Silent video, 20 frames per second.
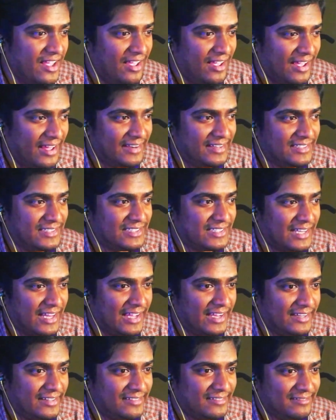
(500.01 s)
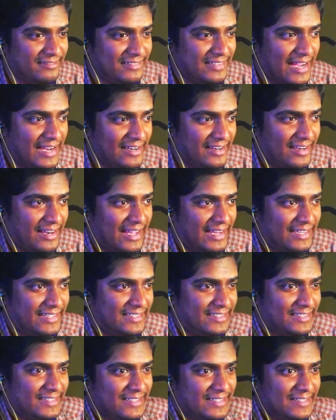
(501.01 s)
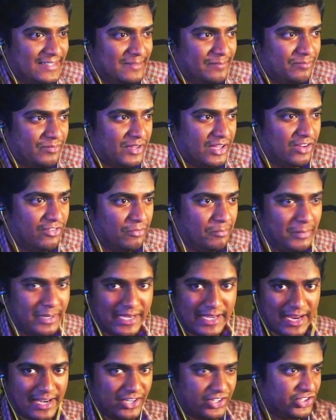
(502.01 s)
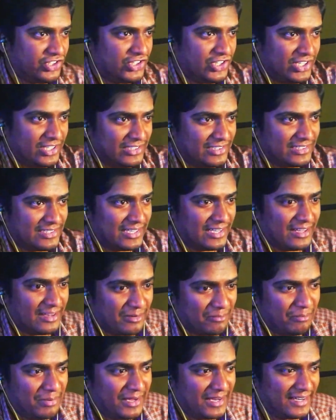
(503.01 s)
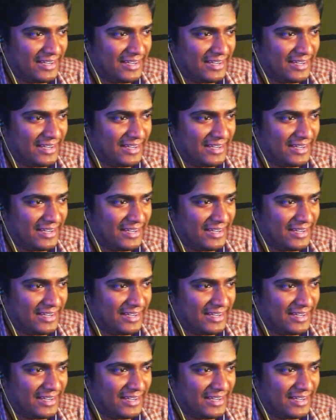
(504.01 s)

and it's like kind of like giving me kind of chills a little bit.